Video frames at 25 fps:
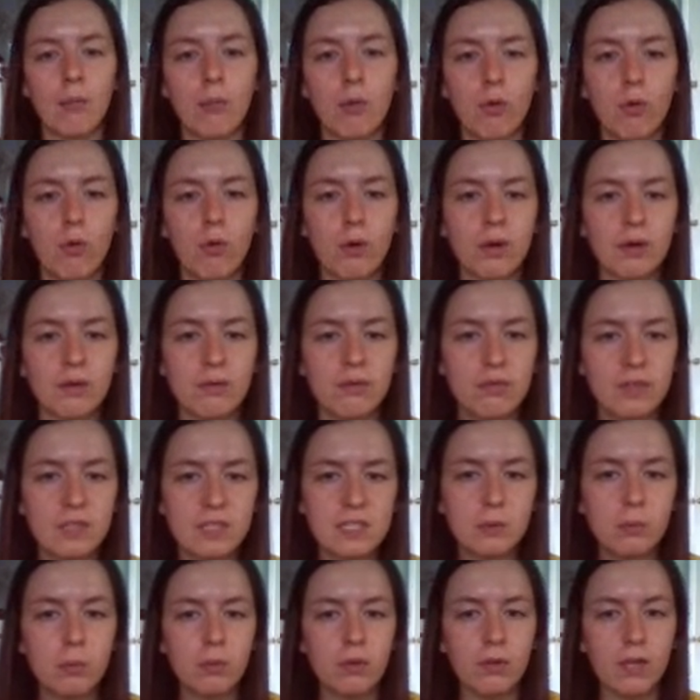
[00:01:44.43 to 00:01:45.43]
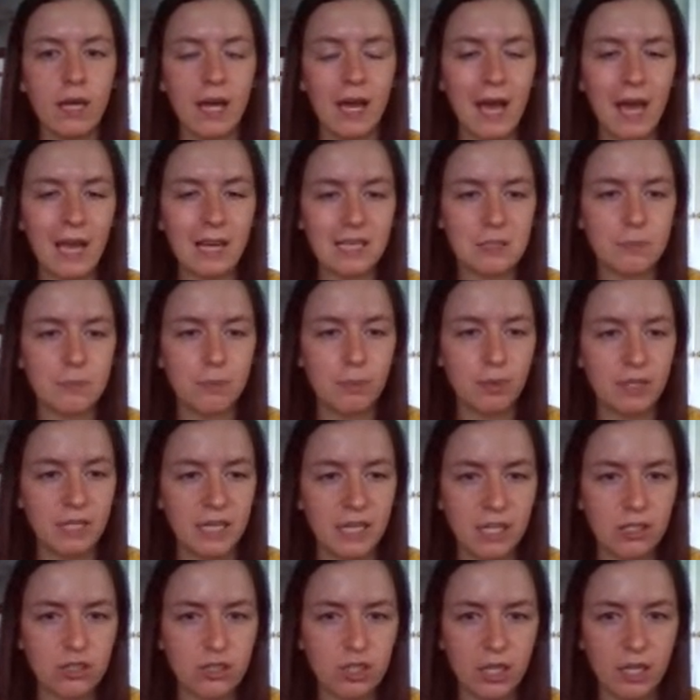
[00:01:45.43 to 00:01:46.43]
or a visible
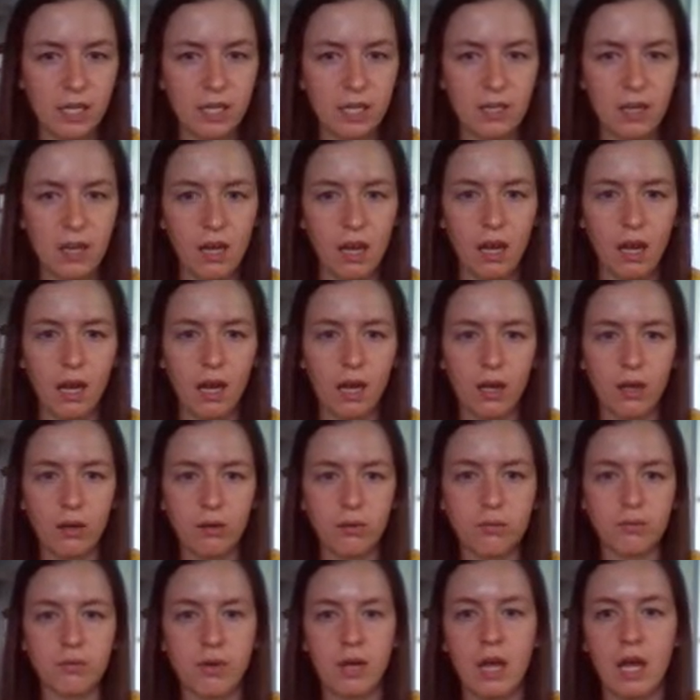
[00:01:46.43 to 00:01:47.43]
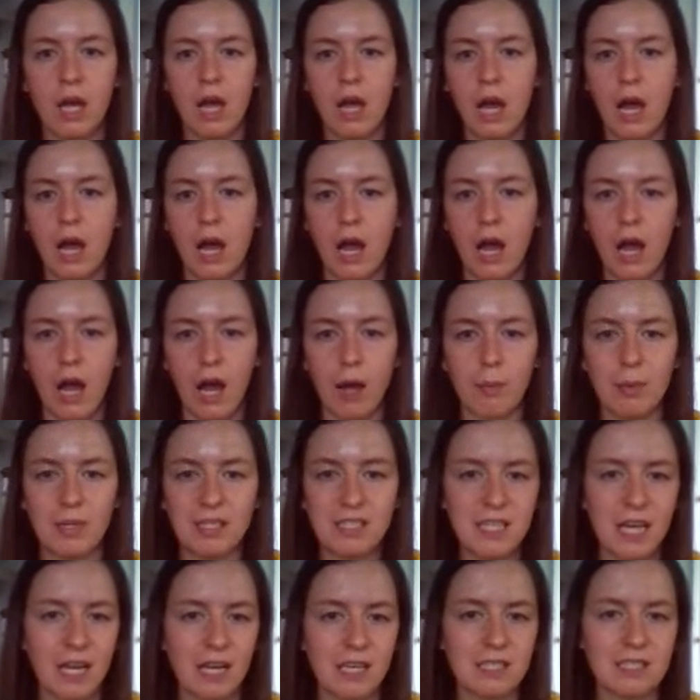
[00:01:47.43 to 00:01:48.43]
explanation of a
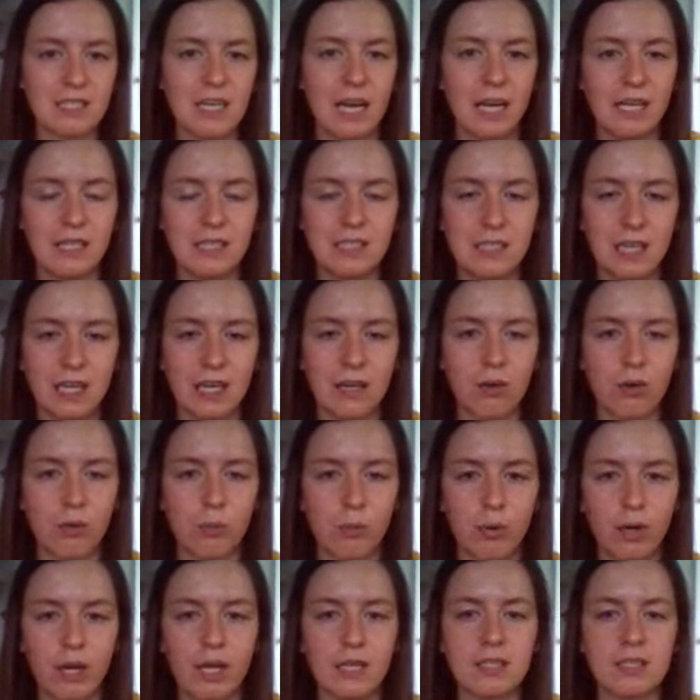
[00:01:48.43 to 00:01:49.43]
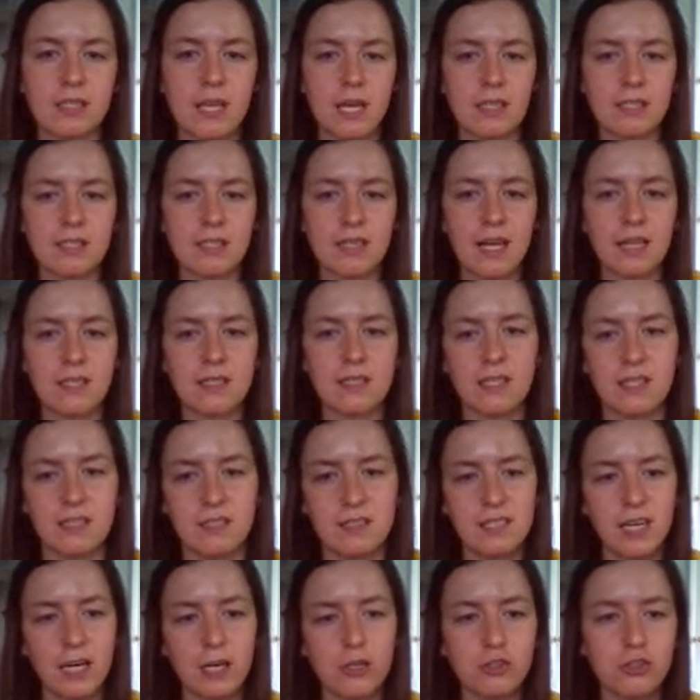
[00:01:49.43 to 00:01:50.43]
text idea or process. That says
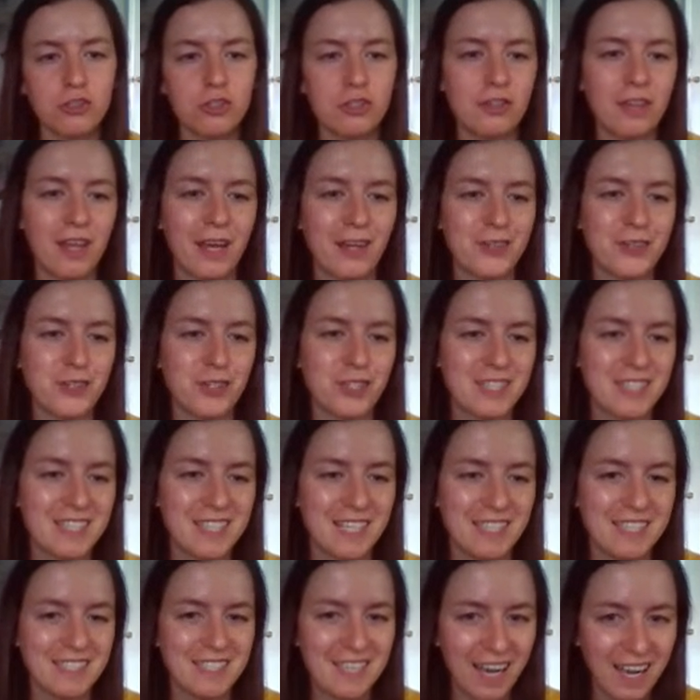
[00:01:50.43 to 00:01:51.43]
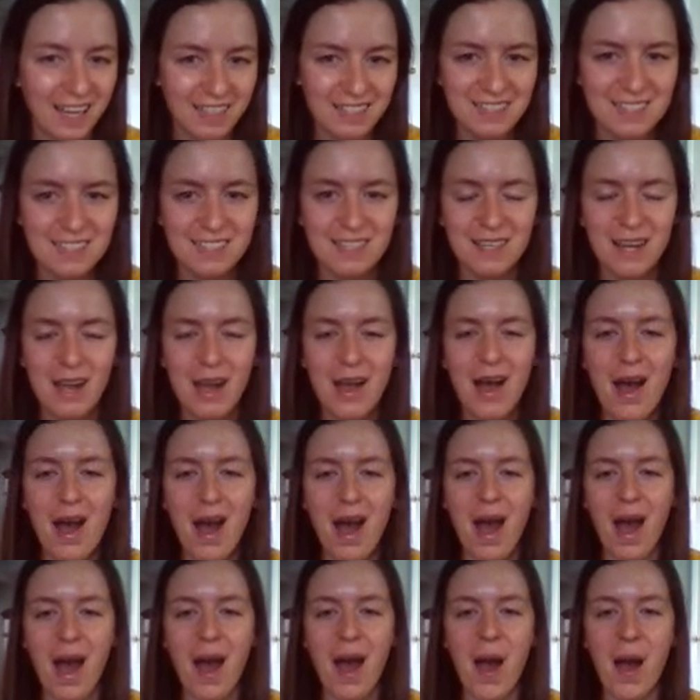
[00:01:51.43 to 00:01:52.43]
texture, that should say text.
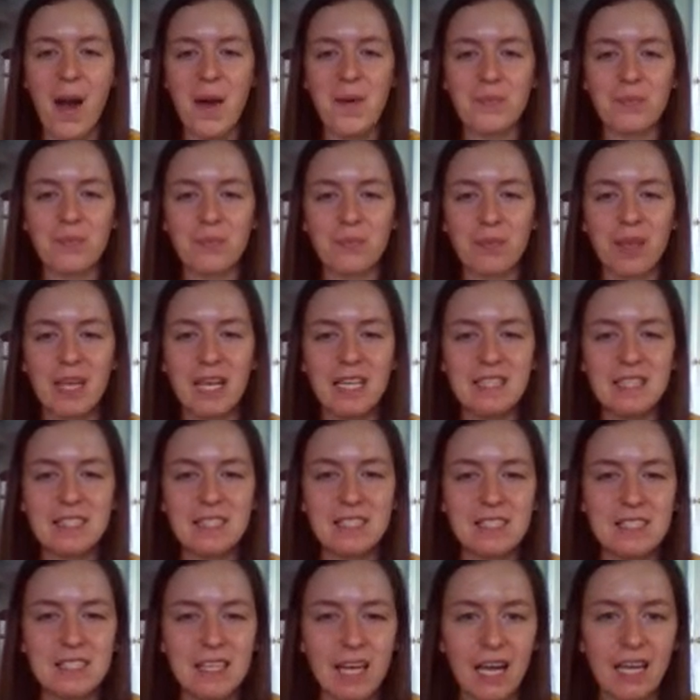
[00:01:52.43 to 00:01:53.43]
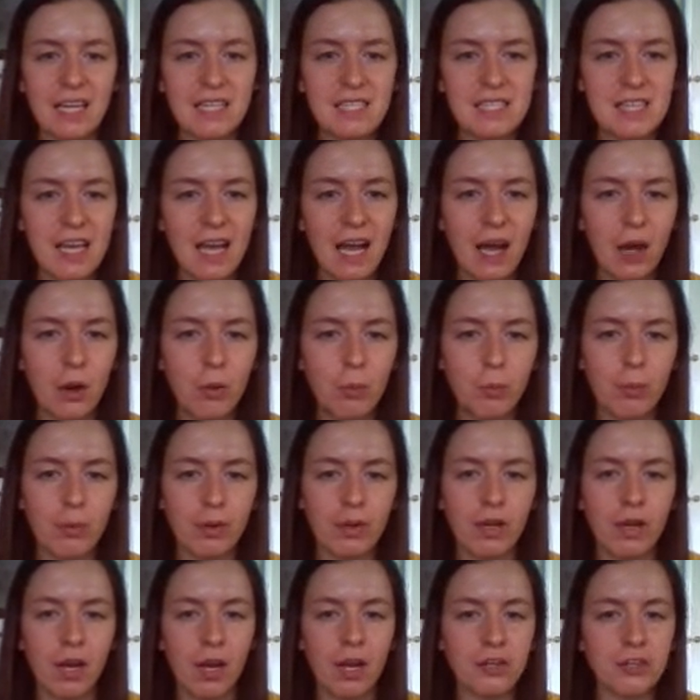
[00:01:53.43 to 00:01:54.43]
It's designed to help
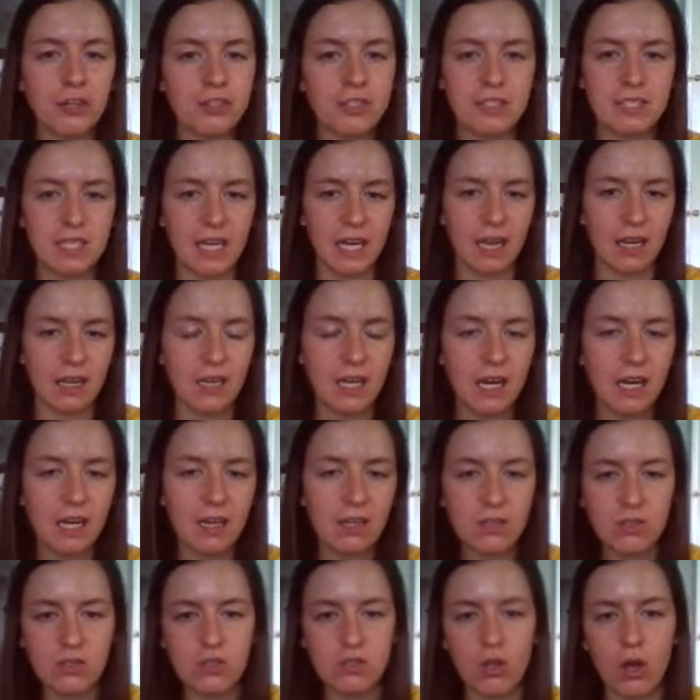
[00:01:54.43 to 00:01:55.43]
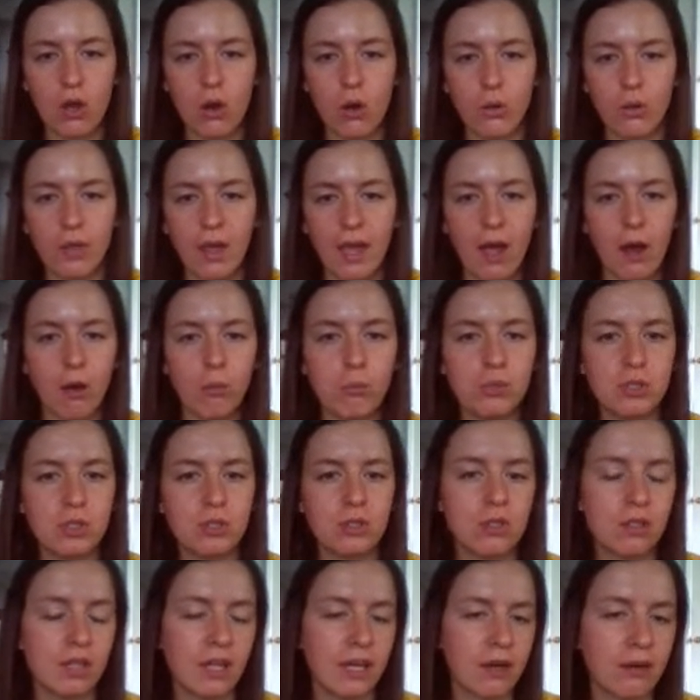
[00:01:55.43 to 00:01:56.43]
understanding, so they help to
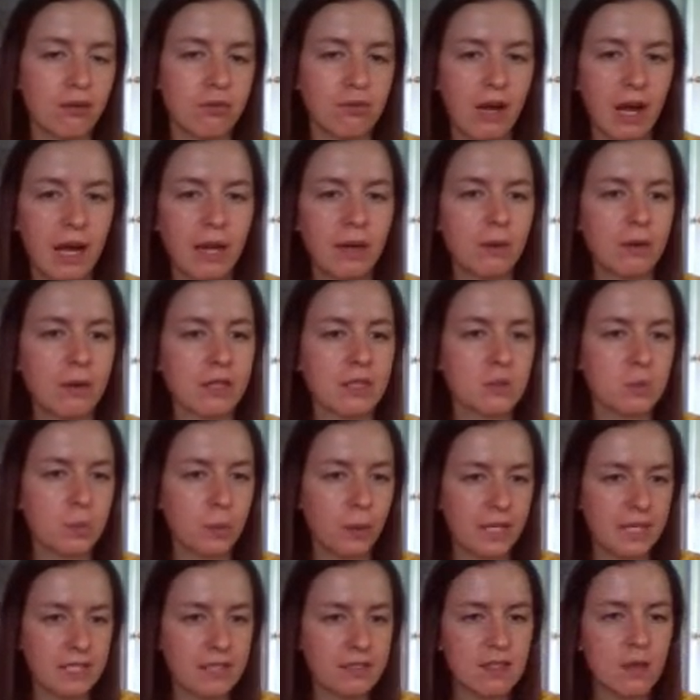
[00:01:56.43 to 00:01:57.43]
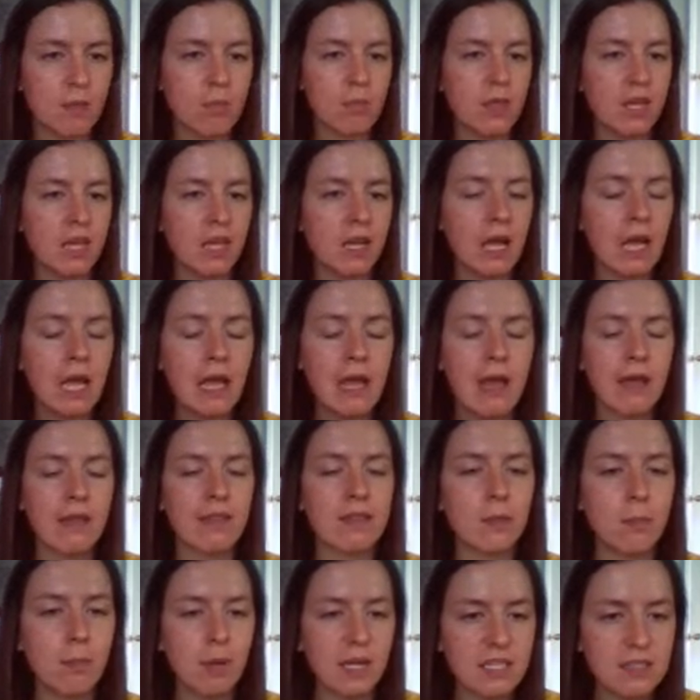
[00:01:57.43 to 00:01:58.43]
clarify or explain something.
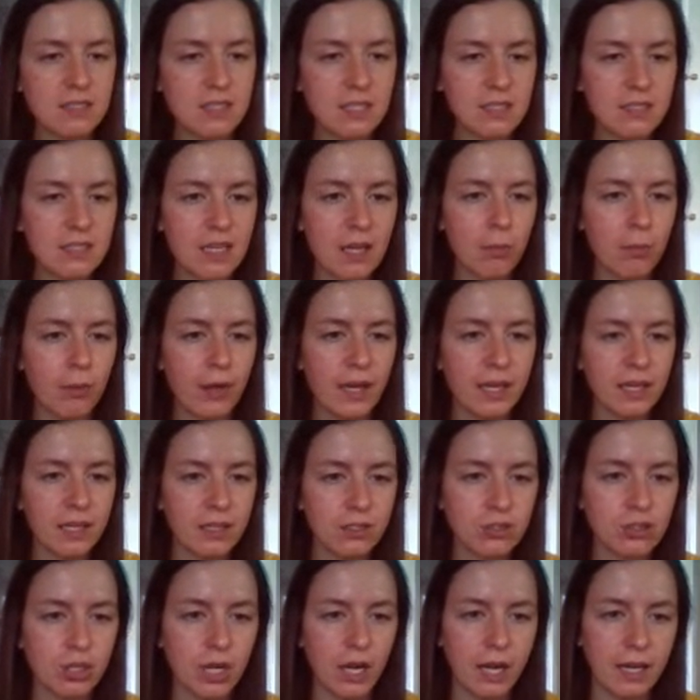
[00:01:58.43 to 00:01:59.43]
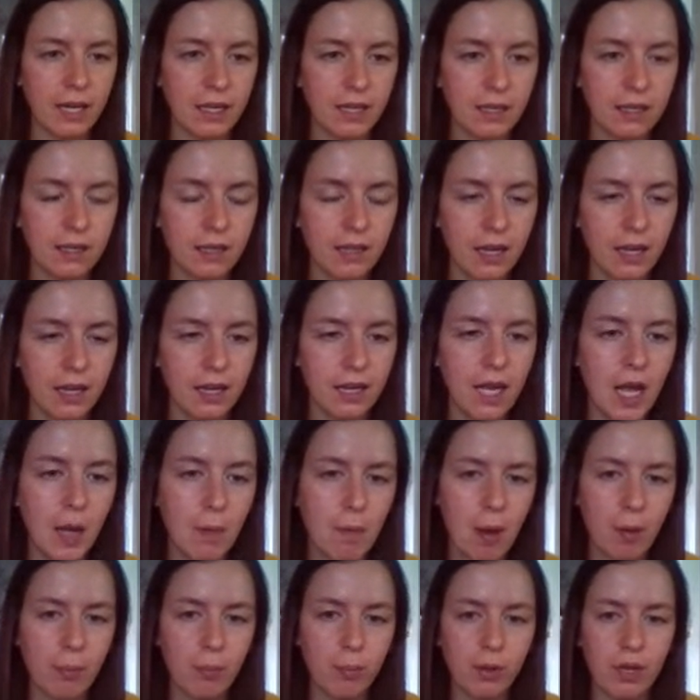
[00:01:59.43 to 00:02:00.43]
The best example I can try to kind of
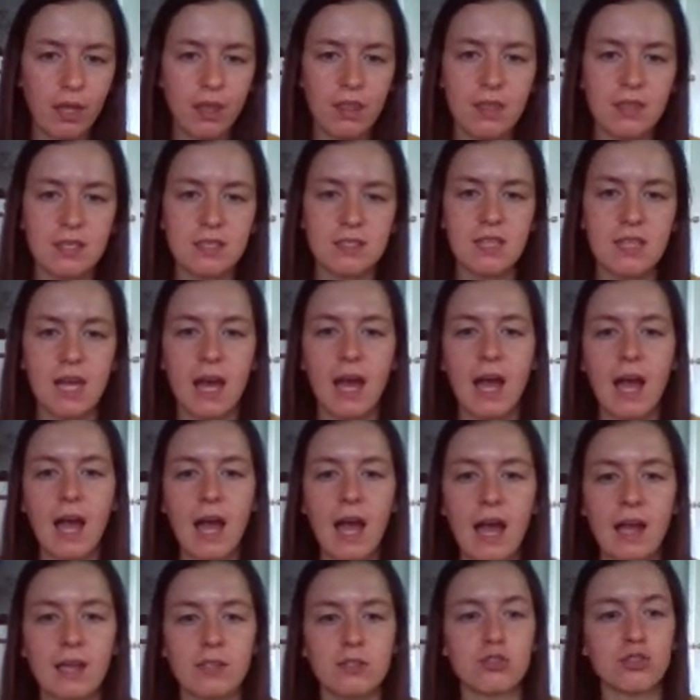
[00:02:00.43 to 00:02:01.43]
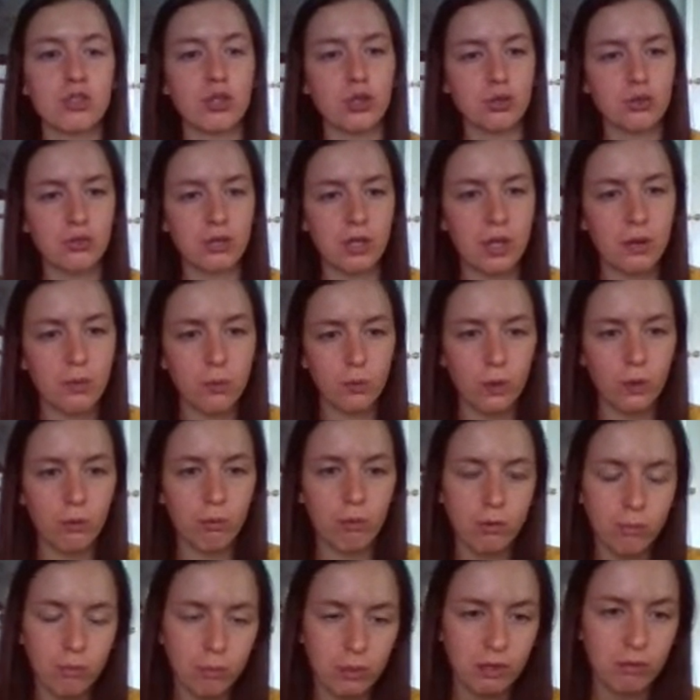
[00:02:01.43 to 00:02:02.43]
come up with is that as children, we
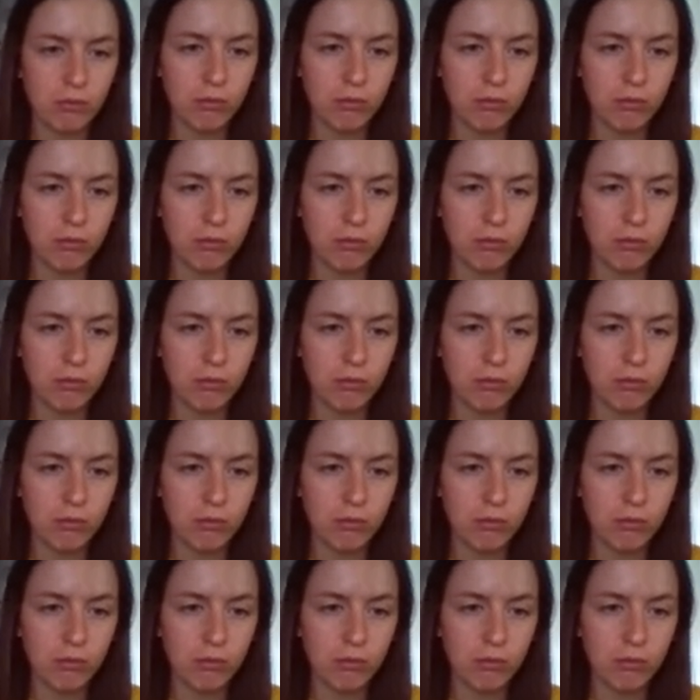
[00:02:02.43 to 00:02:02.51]
would be